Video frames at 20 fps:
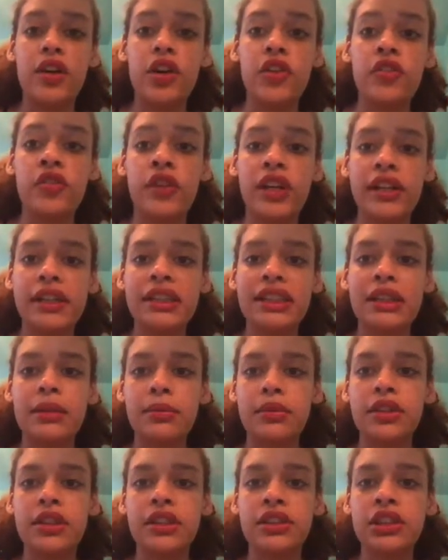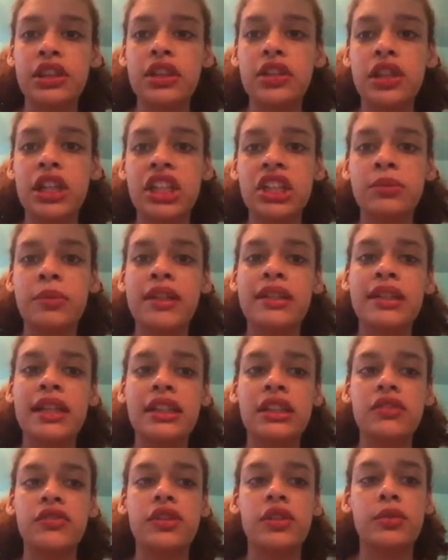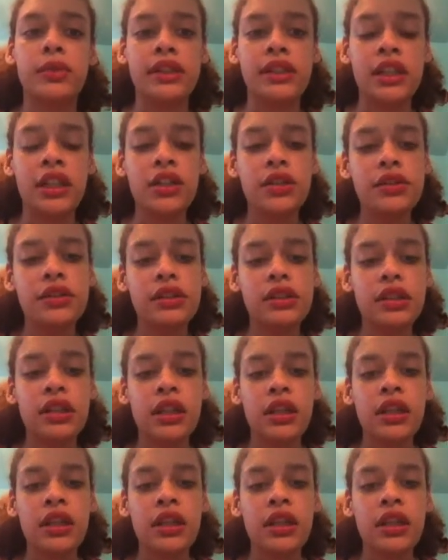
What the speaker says: very similar to Garageband that's for Windows.